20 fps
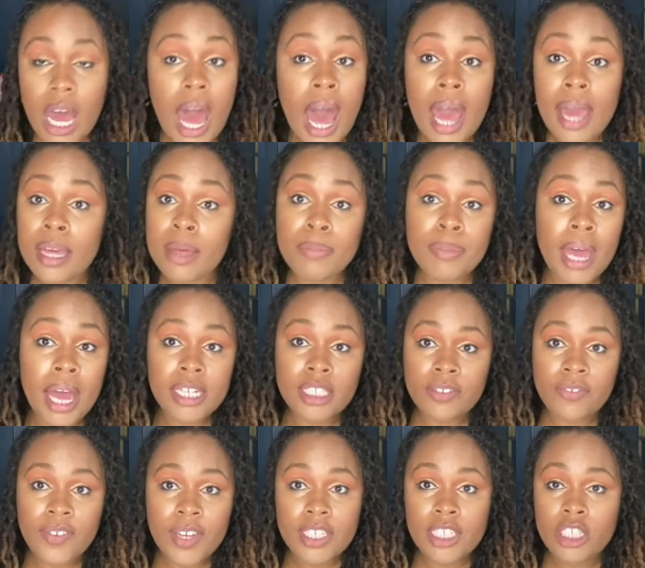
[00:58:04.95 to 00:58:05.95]
I am not
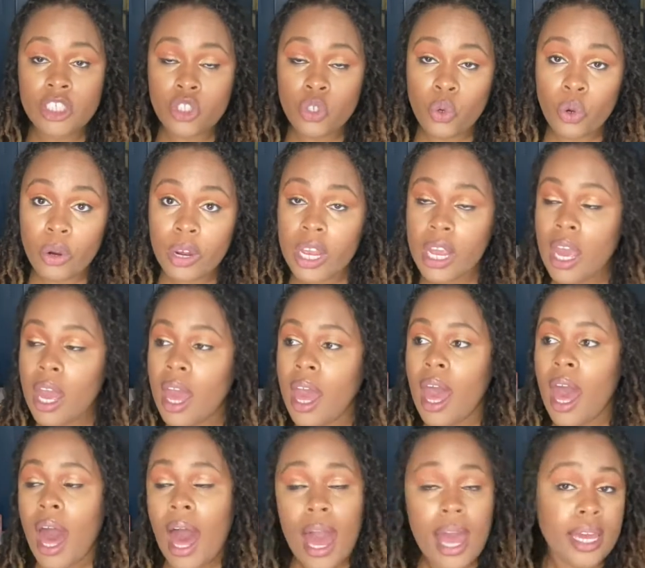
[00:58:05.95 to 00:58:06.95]
defending Tory.
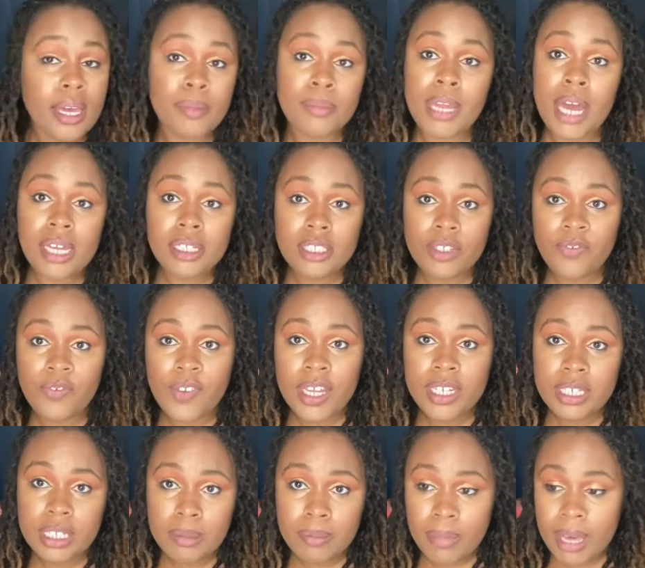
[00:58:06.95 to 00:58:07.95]
I am not
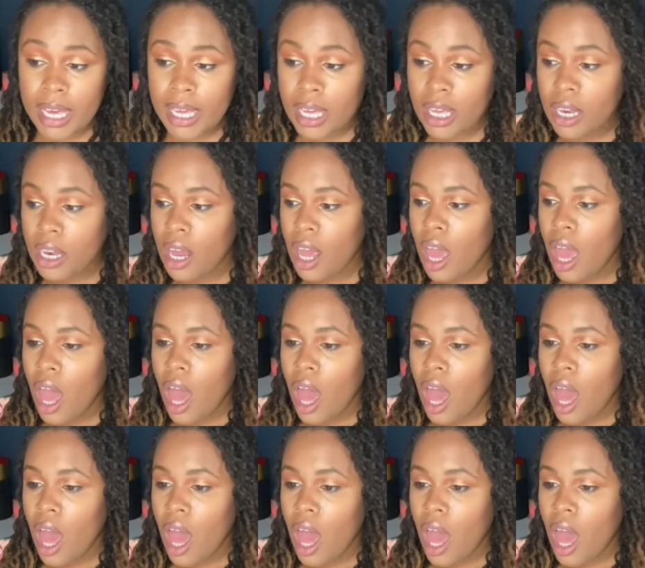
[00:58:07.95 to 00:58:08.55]
defending Megan.